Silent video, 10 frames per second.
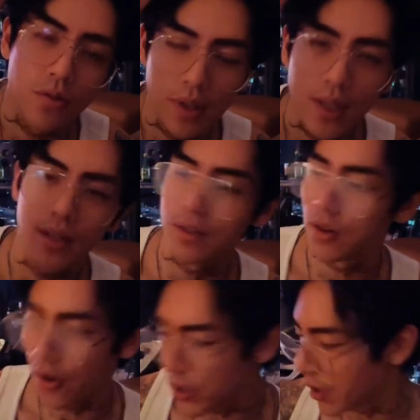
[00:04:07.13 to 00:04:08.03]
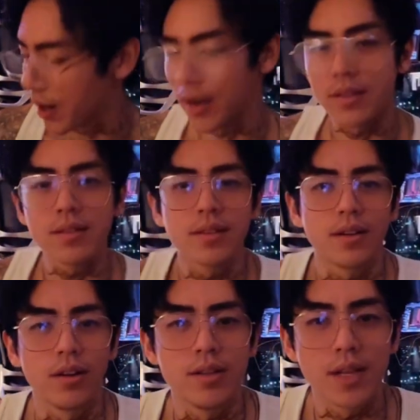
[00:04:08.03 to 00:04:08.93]
just really get to know you
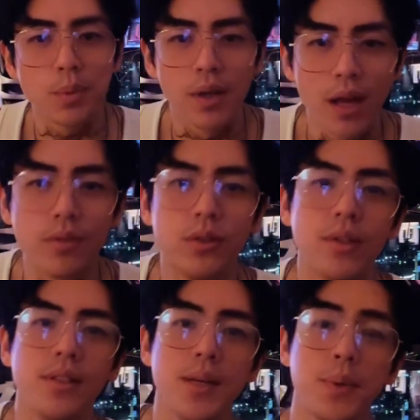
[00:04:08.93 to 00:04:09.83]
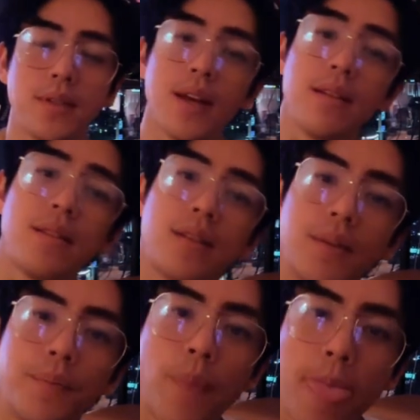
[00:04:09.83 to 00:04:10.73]
guys on a deeper level and deeper sense.